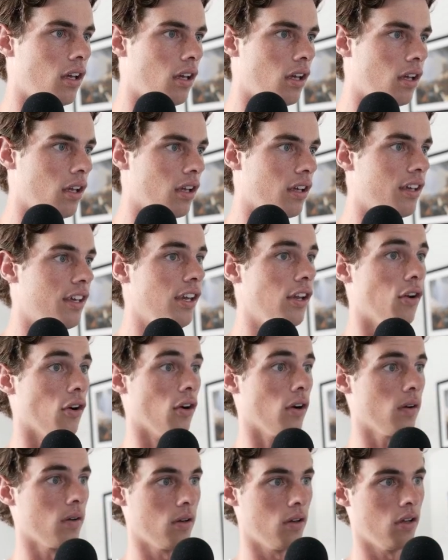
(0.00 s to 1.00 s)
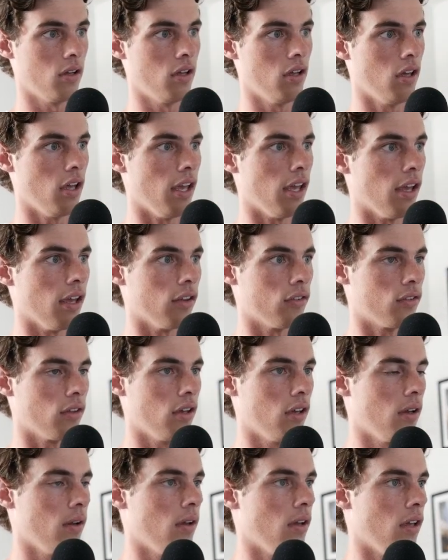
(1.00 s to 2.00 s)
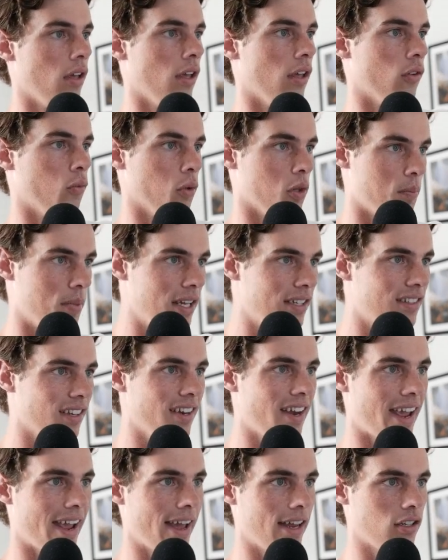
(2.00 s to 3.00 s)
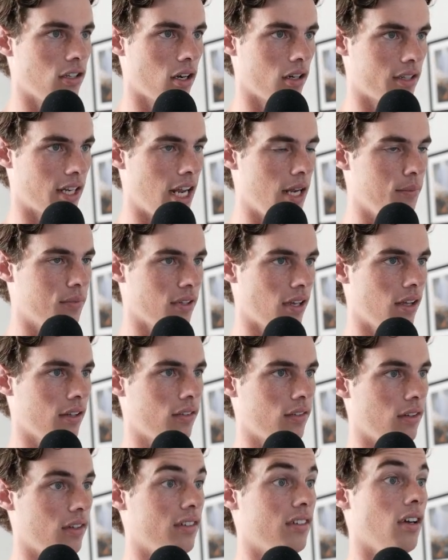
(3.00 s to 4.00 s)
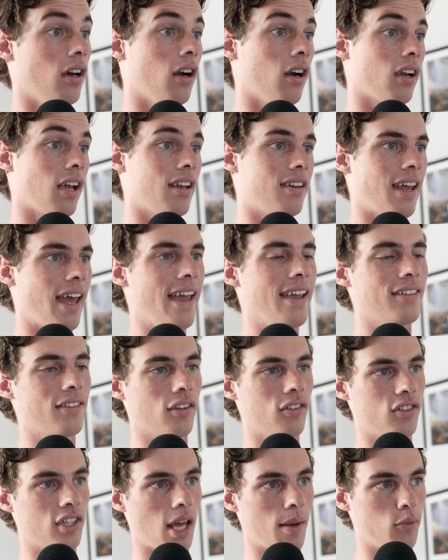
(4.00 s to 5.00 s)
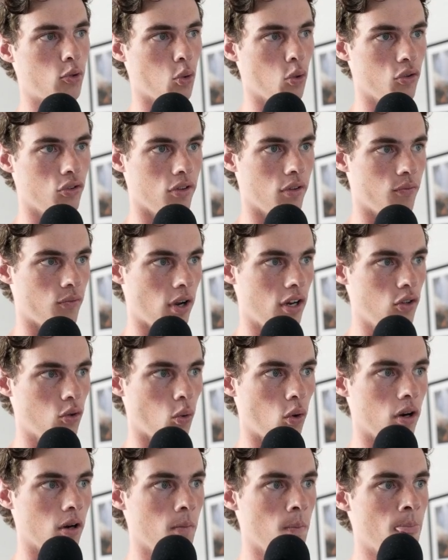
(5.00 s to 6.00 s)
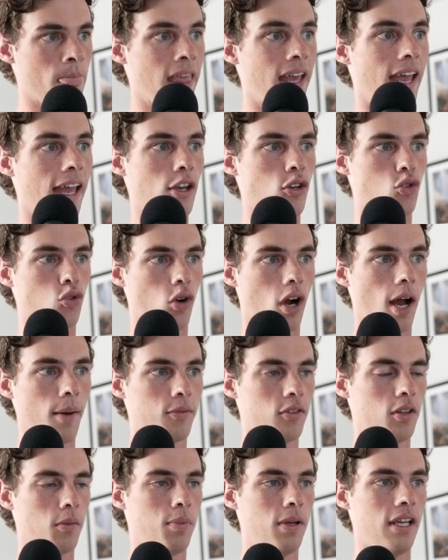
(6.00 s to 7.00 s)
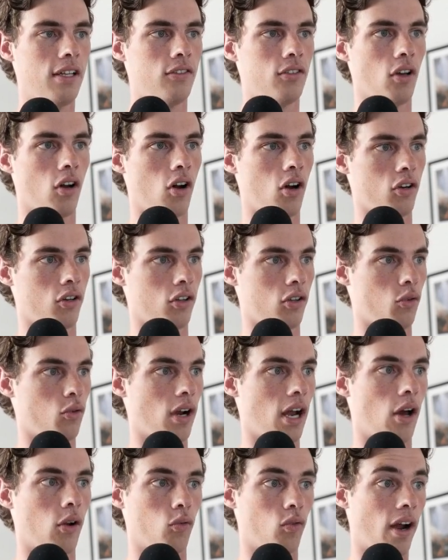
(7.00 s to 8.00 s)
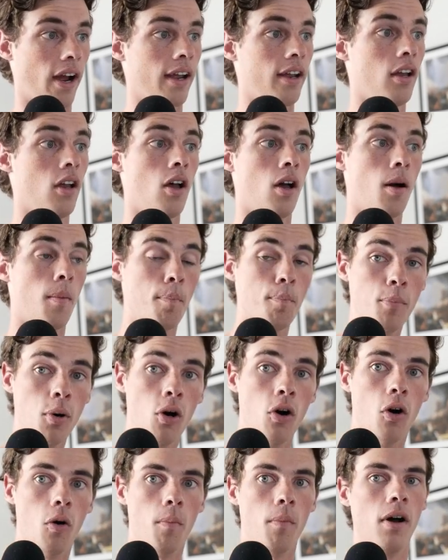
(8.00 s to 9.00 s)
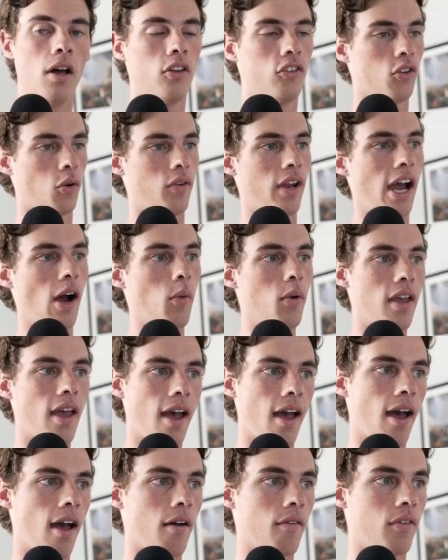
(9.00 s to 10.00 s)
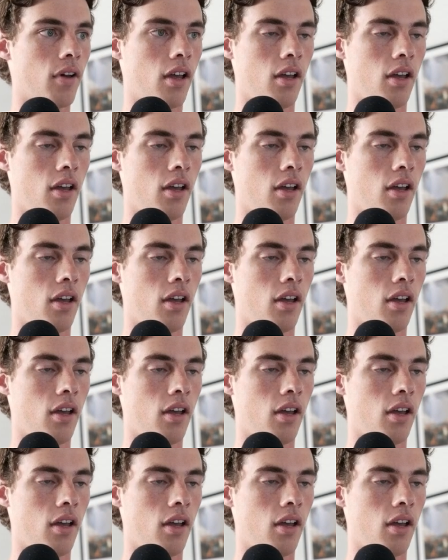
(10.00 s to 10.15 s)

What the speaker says: here, is with the pizza in hand. Doug takes a step towards the front door and drops the pizza onto the ground, right? Boom. So now we have